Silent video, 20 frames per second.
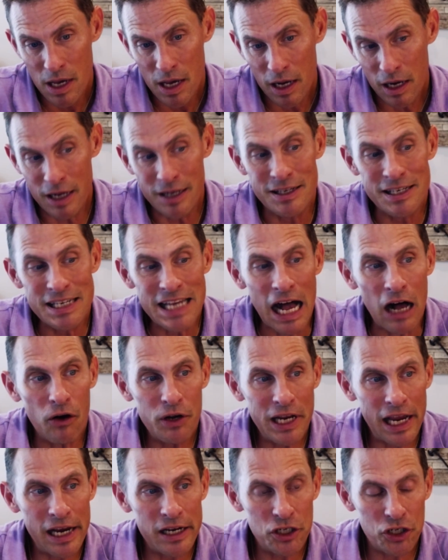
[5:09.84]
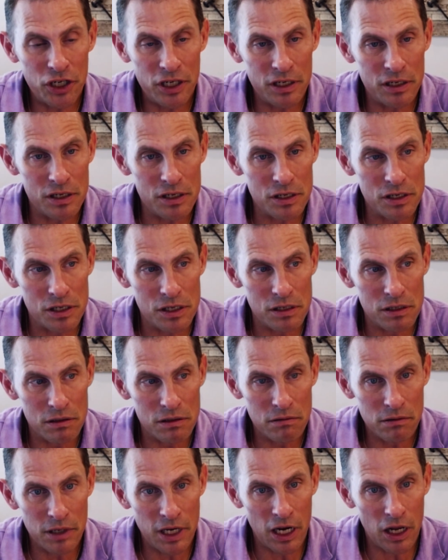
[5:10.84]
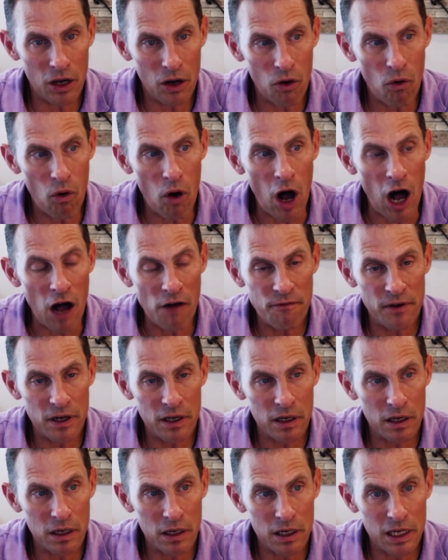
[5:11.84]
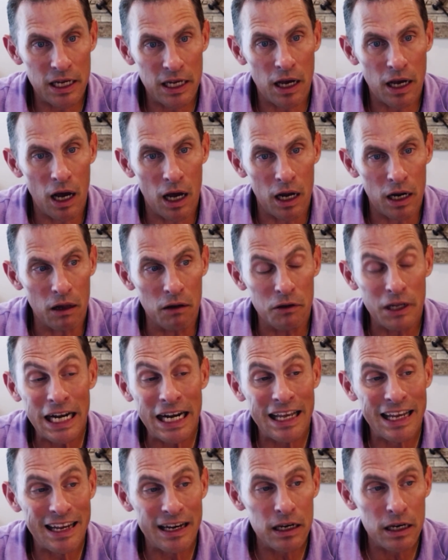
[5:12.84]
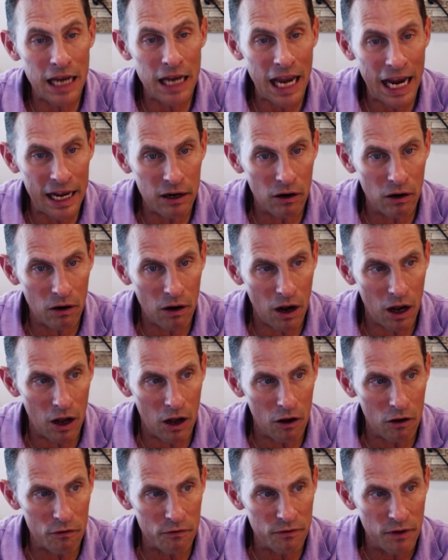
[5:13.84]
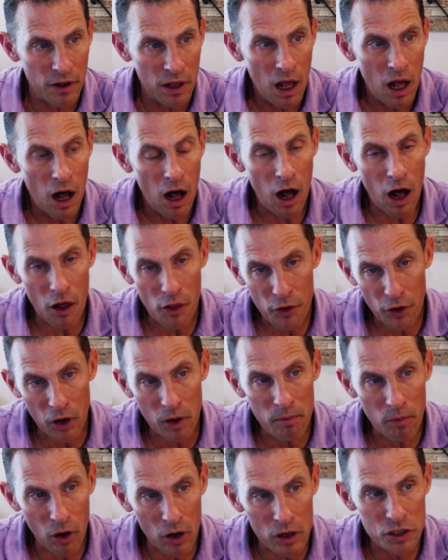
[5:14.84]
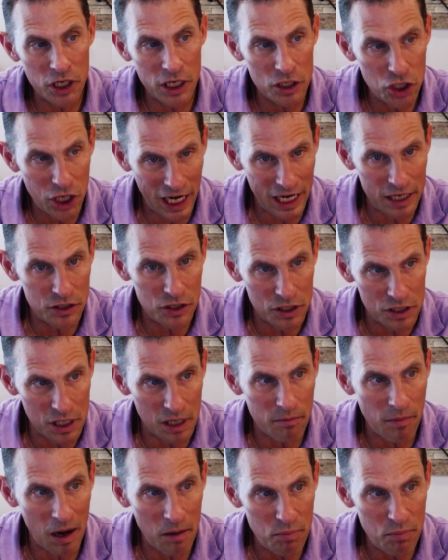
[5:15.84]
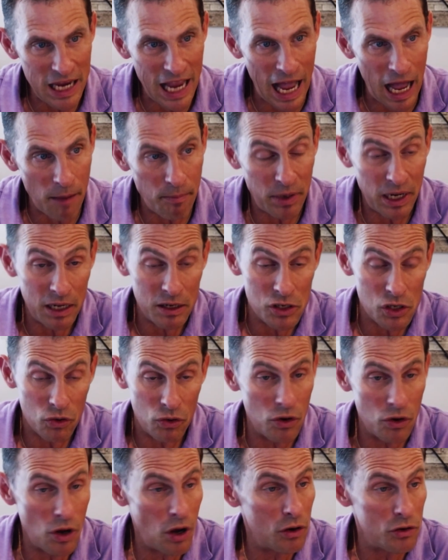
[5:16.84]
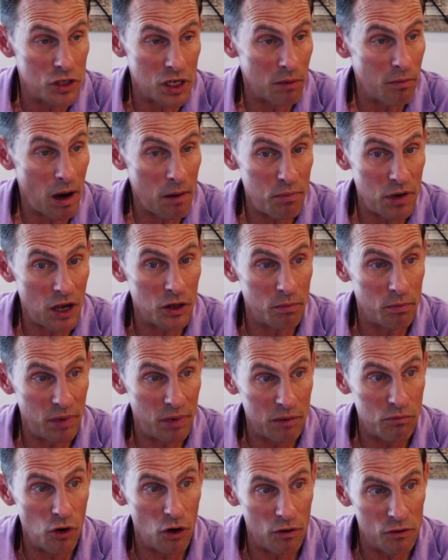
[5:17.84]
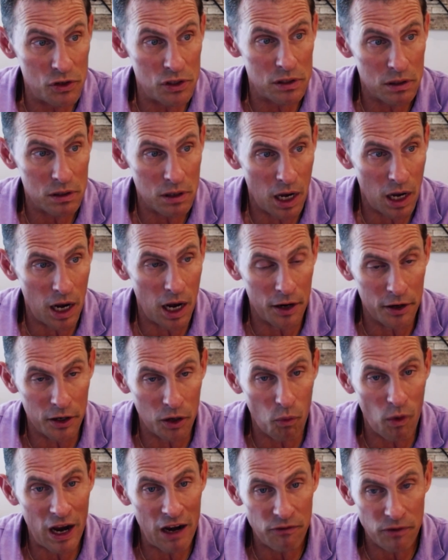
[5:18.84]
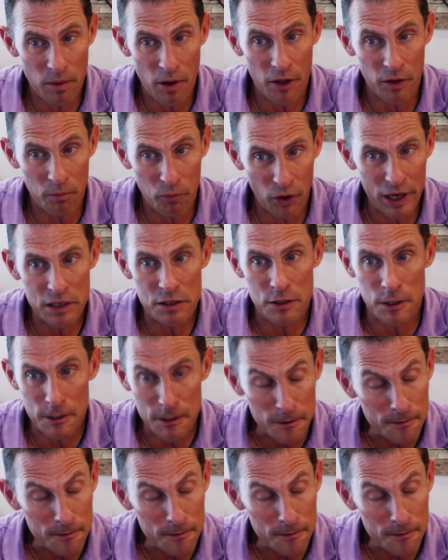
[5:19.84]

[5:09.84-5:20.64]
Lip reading: consolidation is, often a leading indicator of other emerging changes that might be happening. So who knows? There might be other big moves underway from other places.